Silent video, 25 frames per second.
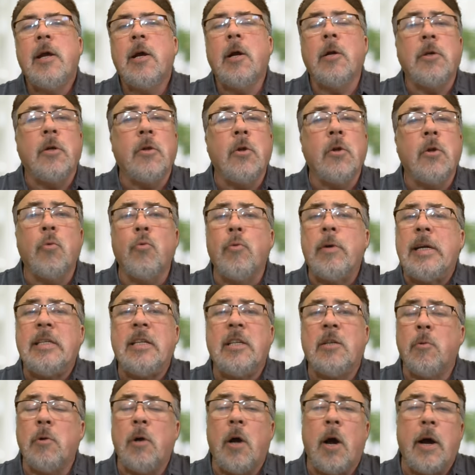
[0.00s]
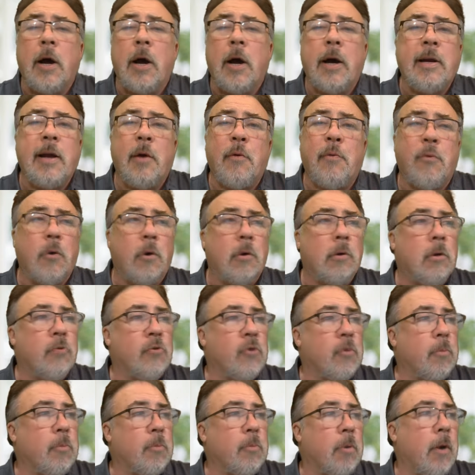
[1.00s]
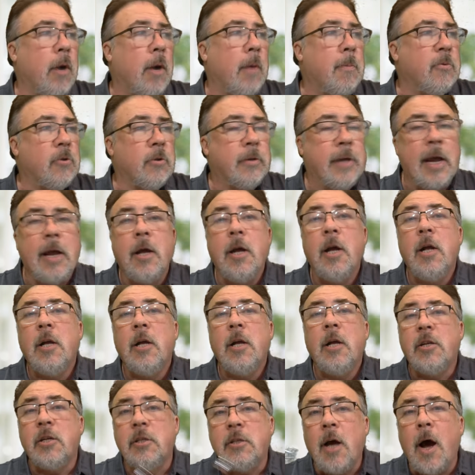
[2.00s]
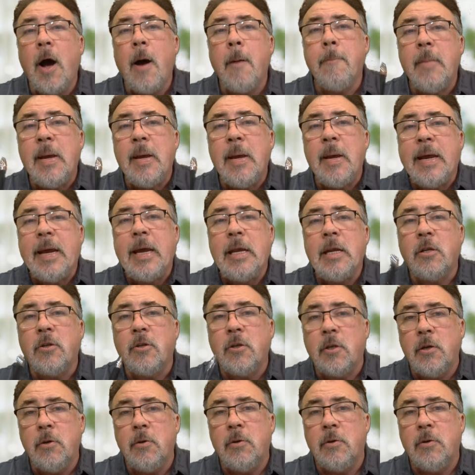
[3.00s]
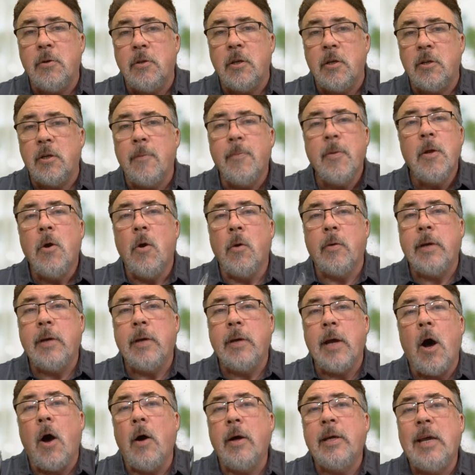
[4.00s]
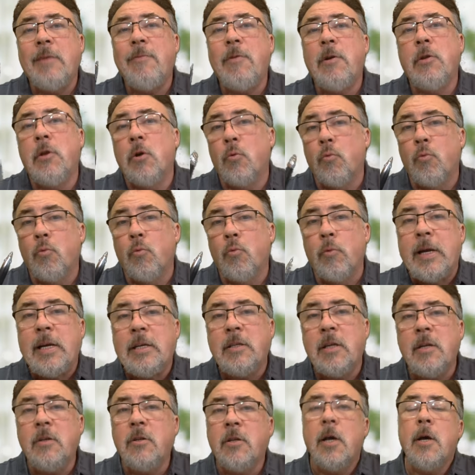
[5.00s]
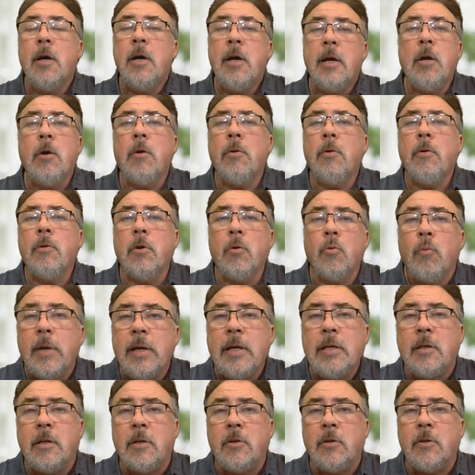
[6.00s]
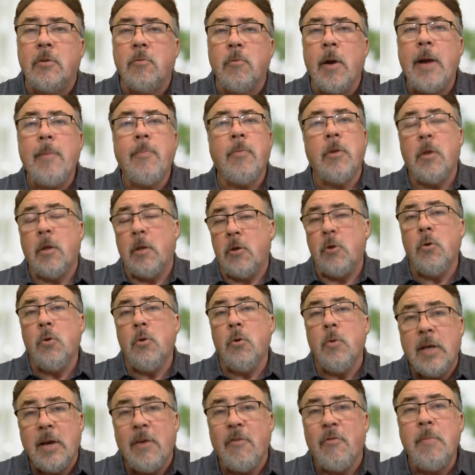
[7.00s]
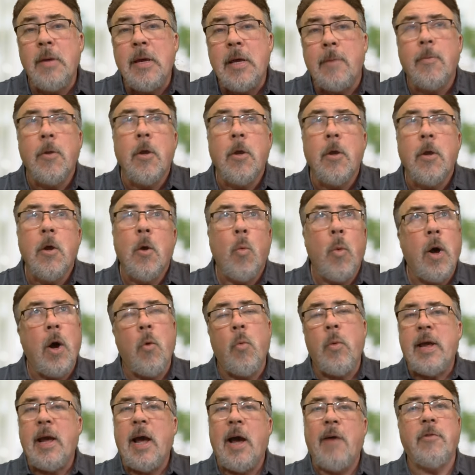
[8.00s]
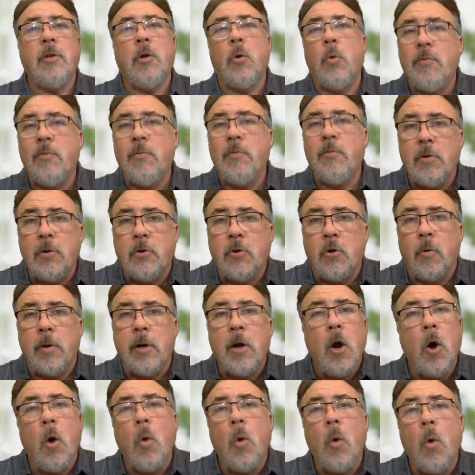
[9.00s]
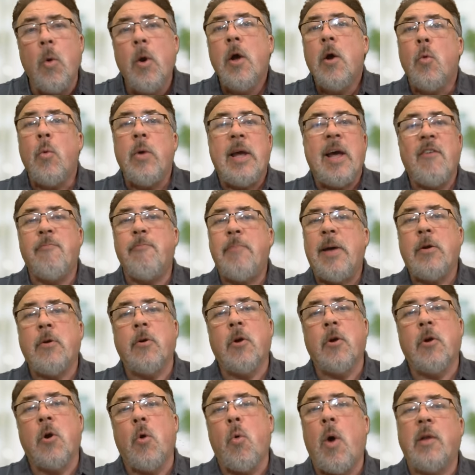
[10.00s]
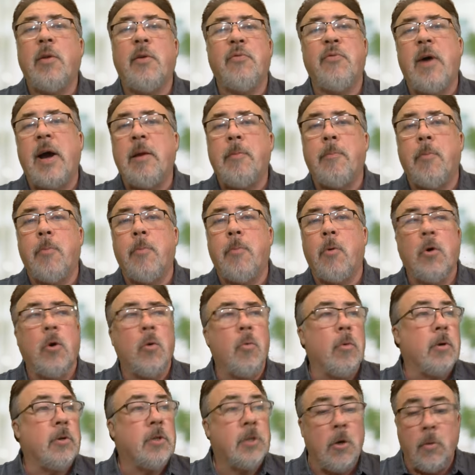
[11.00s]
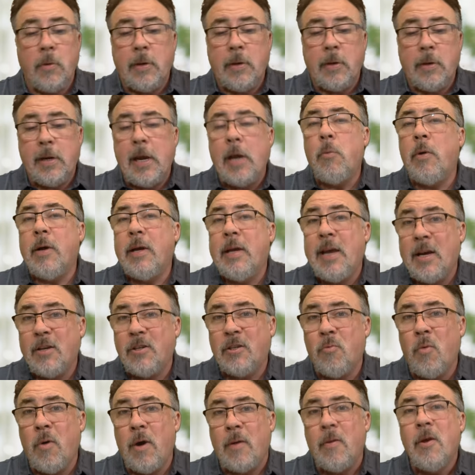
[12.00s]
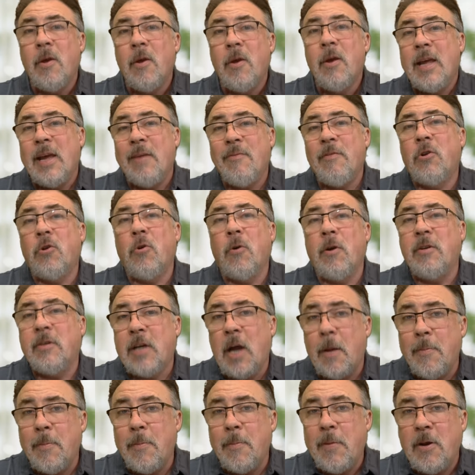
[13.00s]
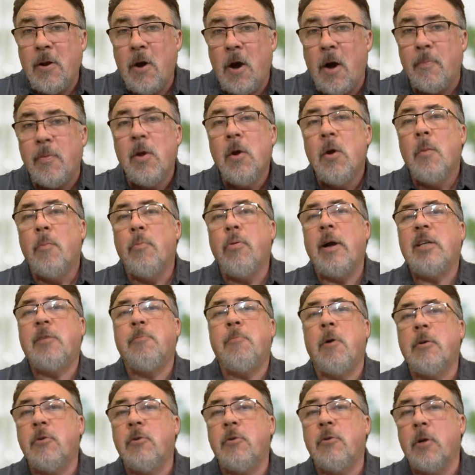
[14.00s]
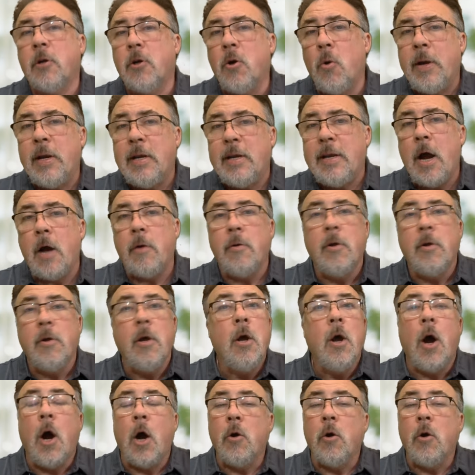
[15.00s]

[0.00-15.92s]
Here's other reasons we're not going to have foreclosure problems. Okay, stop making excuses. Okay, I'll give you the reasons here are the reasons, right, that you give me. Well, we have low inventory. Oh, we have better qualified borrowers. Okay, well, guess what? Inventory is coming on. Price points are going down.